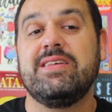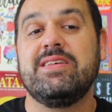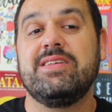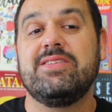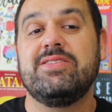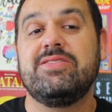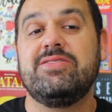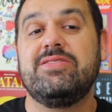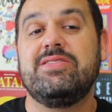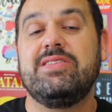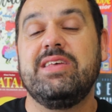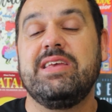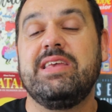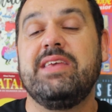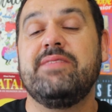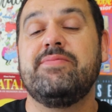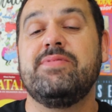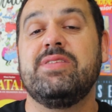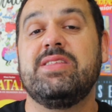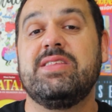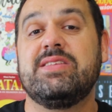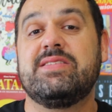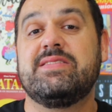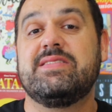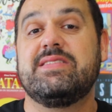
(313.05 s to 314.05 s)
They give
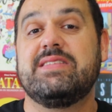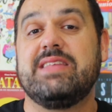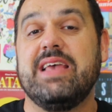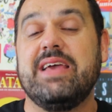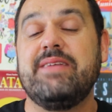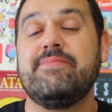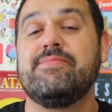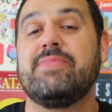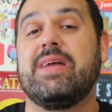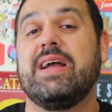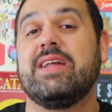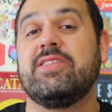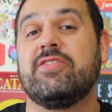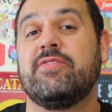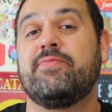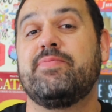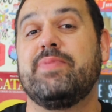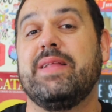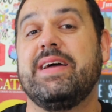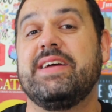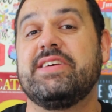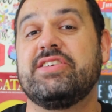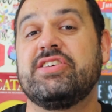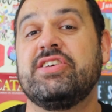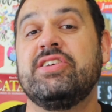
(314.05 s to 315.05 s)
me the same kind of
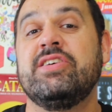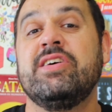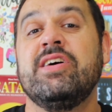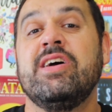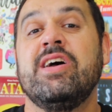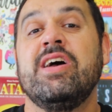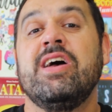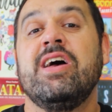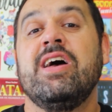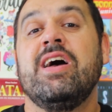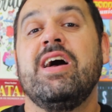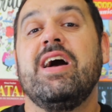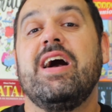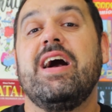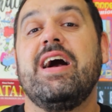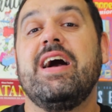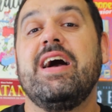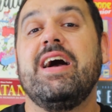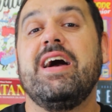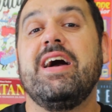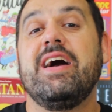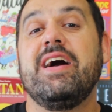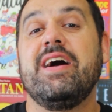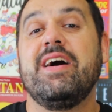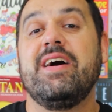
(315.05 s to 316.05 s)
pleasure
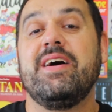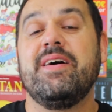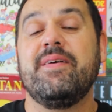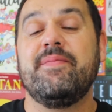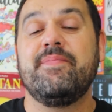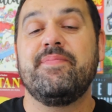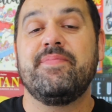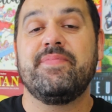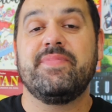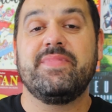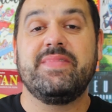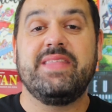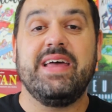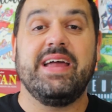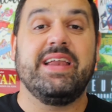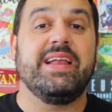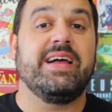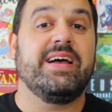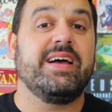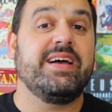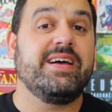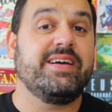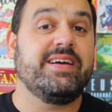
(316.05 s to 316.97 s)
that